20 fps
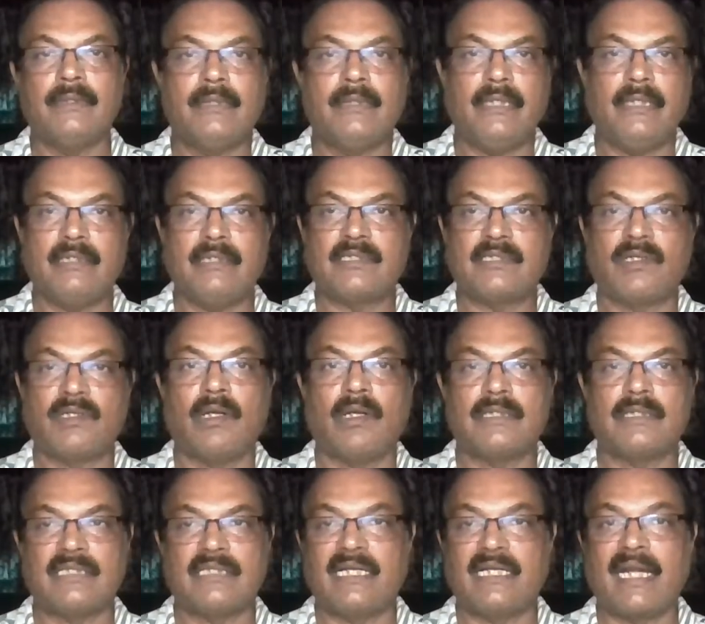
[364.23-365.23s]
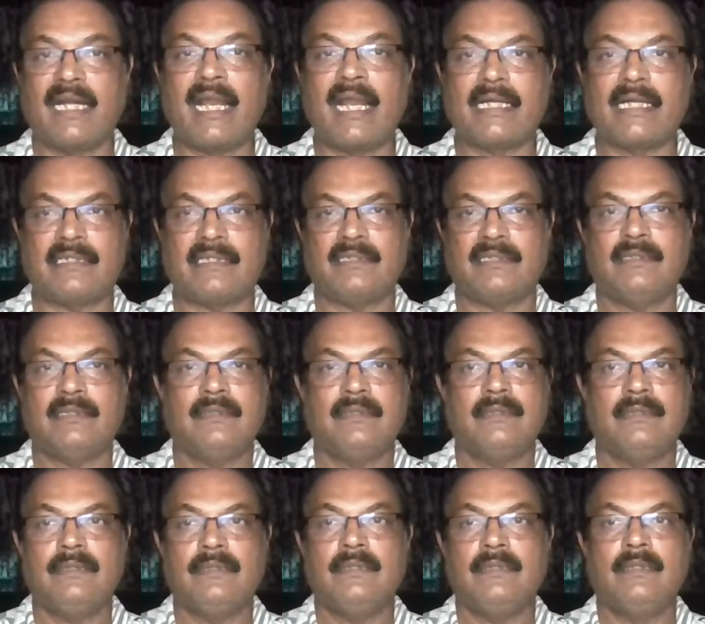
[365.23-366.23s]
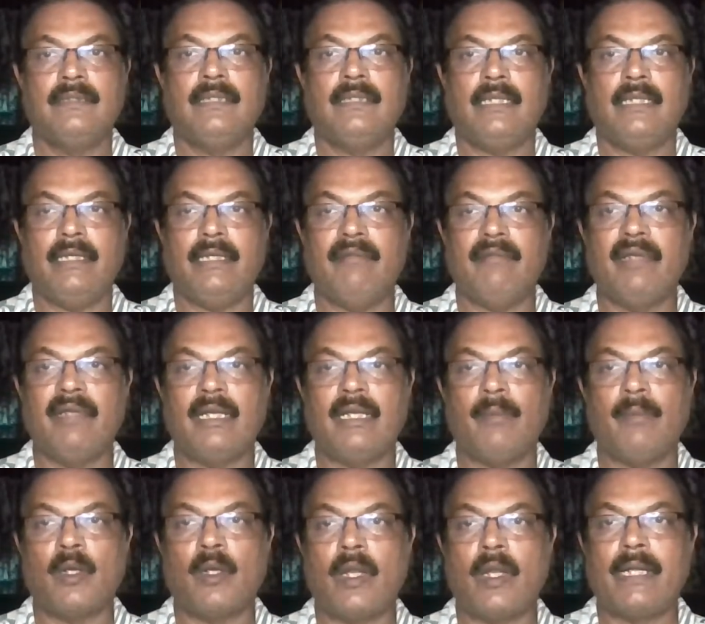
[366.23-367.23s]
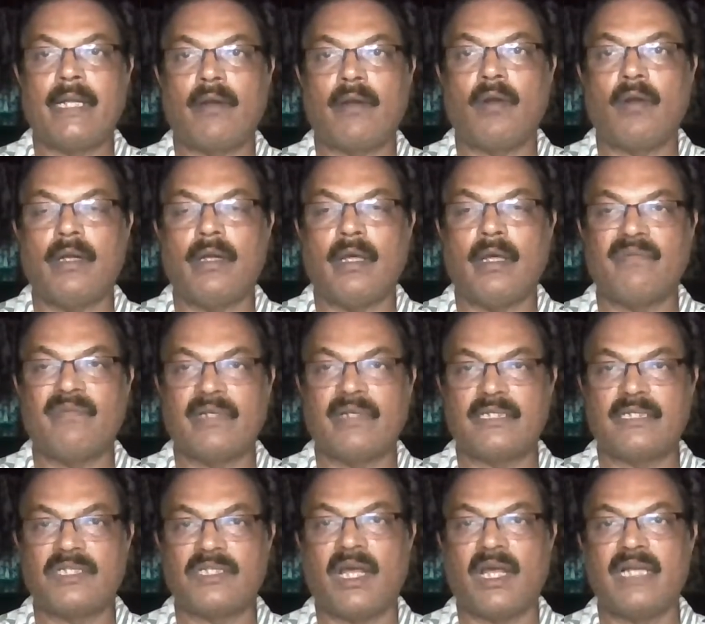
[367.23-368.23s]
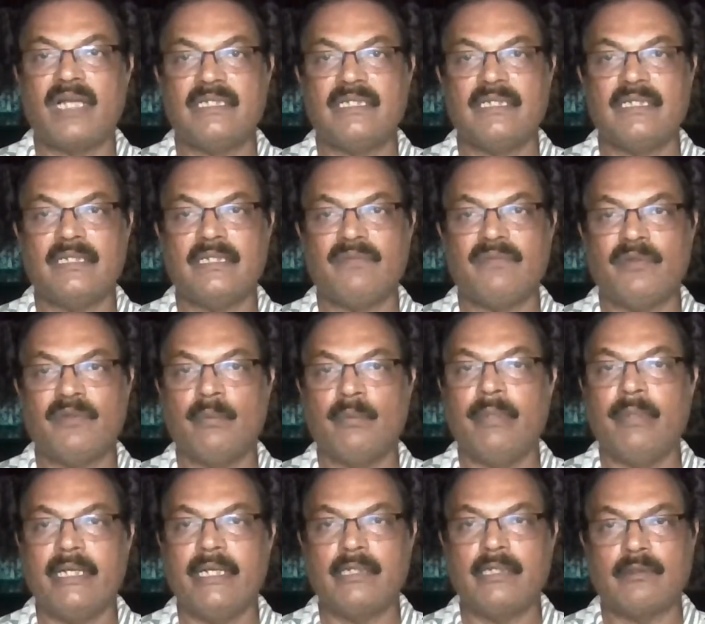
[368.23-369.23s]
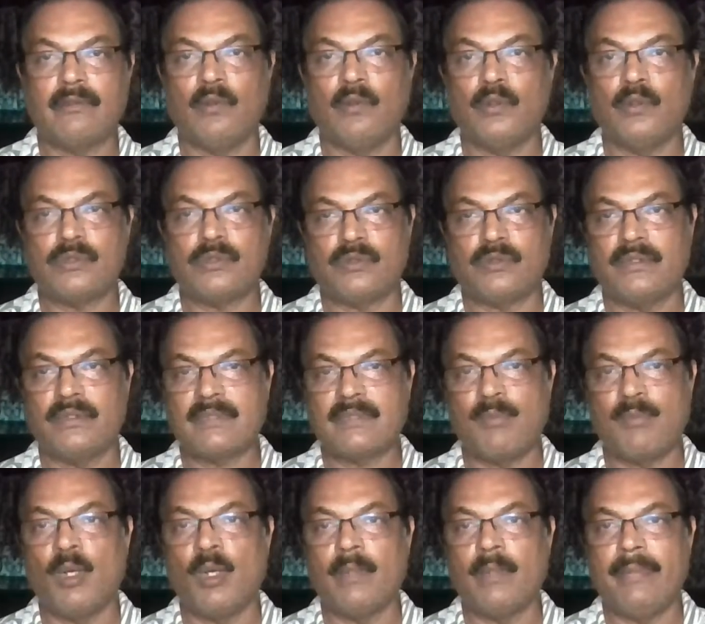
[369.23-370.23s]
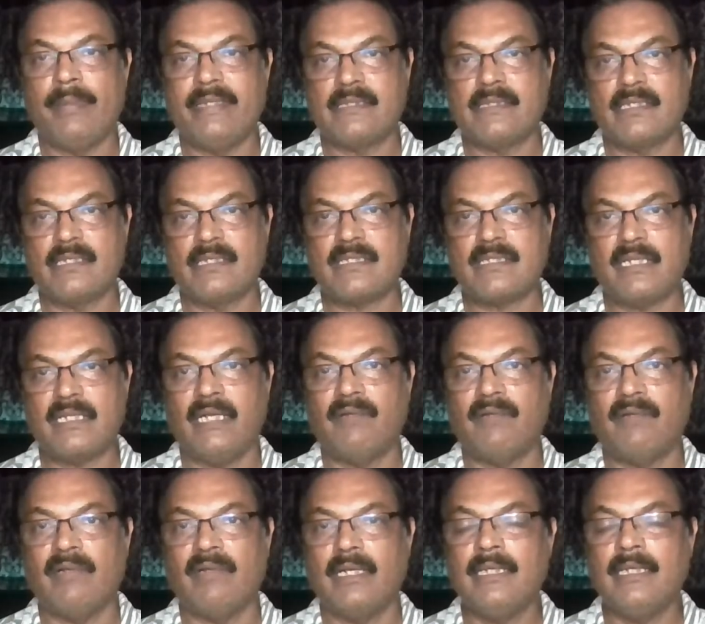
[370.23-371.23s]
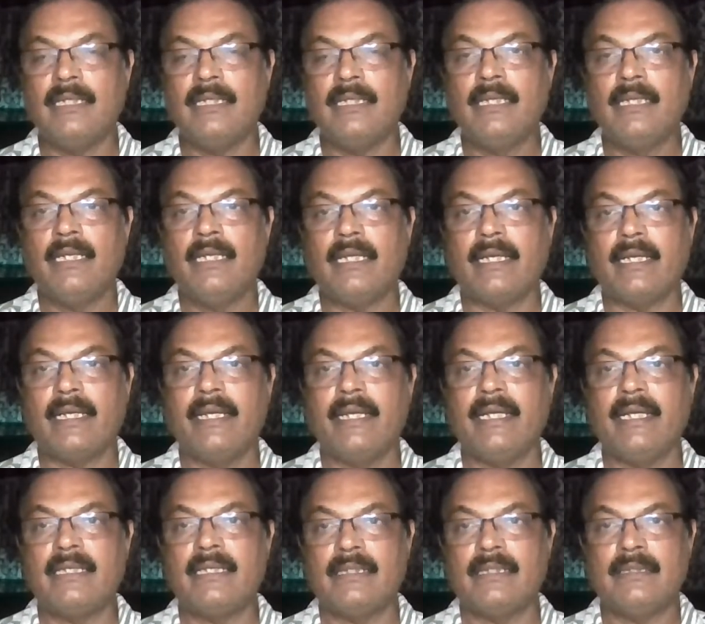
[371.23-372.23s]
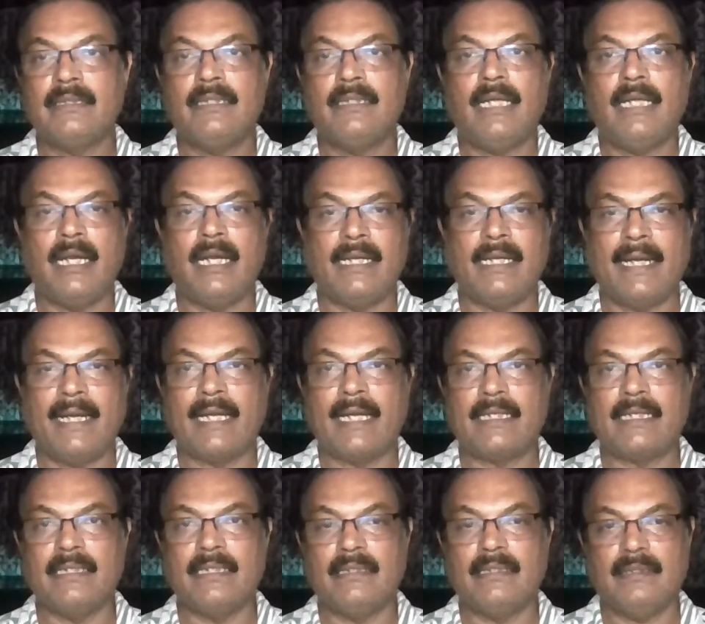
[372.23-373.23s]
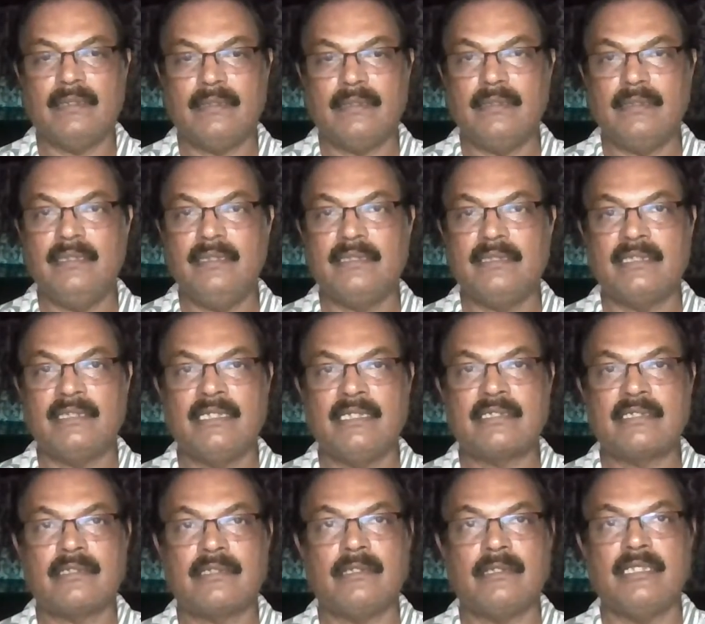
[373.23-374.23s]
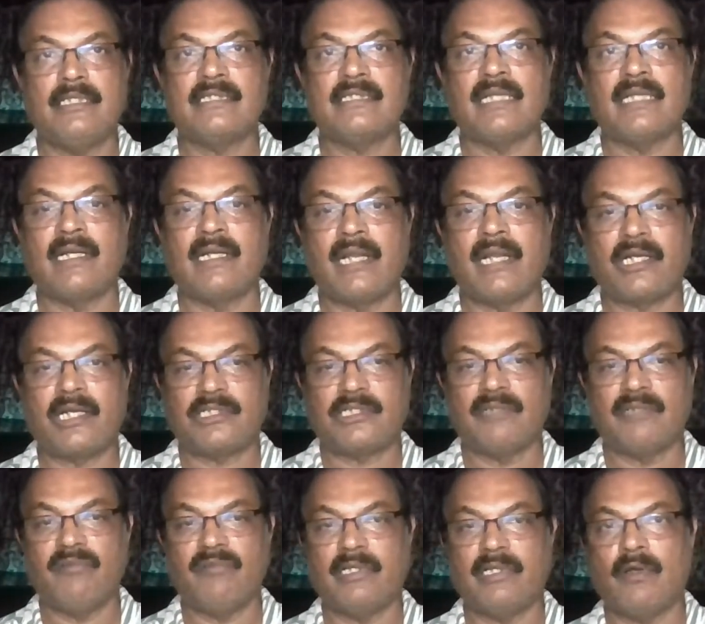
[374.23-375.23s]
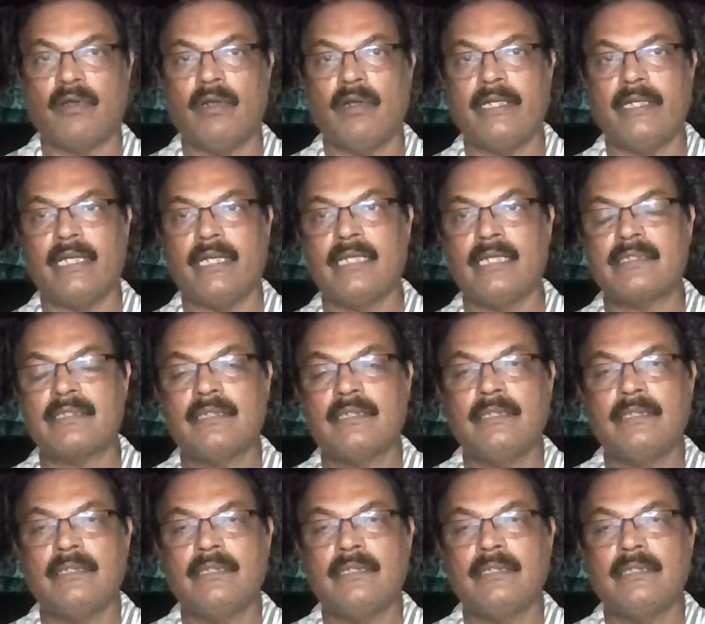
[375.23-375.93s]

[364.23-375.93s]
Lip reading: it starts attract. Even ebonite rod after charging, if you bring close to the small pieces, it will get attracted. This attraction we call it as